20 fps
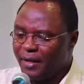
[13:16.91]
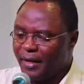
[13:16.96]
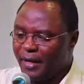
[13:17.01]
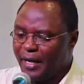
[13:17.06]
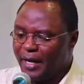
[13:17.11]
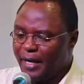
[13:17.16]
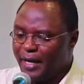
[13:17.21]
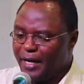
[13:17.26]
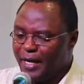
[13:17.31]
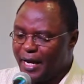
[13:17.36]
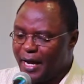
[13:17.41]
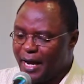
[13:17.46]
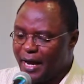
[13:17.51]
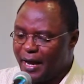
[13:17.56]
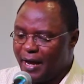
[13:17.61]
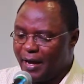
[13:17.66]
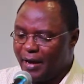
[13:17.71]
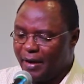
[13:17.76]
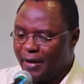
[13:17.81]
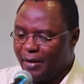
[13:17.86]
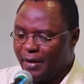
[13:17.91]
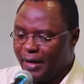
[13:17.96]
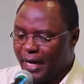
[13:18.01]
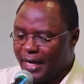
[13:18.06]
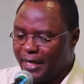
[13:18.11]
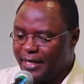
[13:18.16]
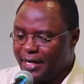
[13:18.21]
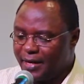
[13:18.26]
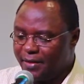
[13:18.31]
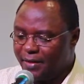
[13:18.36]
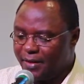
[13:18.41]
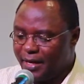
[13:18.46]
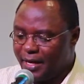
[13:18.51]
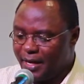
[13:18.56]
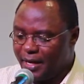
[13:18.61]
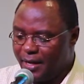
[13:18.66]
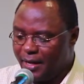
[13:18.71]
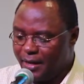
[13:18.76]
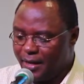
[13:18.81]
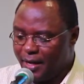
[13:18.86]
and uh, under
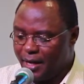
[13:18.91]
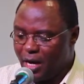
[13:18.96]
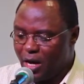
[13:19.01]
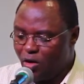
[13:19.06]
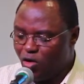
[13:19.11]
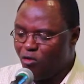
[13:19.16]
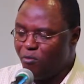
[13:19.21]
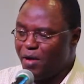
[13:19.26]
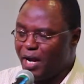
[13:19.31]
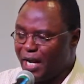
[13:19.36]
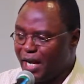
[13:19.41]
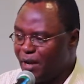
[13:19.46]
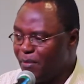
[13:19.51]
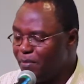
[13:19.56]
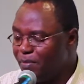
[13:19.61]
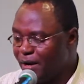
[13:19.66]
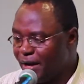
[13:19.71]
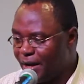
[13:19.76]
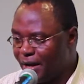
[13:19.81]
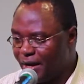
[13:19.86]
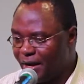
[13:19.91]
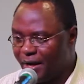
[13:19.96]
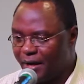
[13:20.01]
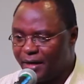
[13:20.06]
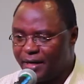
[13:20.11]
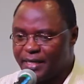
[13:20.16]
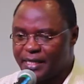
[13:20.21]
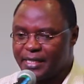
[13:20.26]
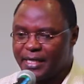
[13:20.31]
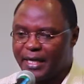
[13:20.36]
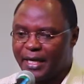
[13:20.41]
the Roman Empire,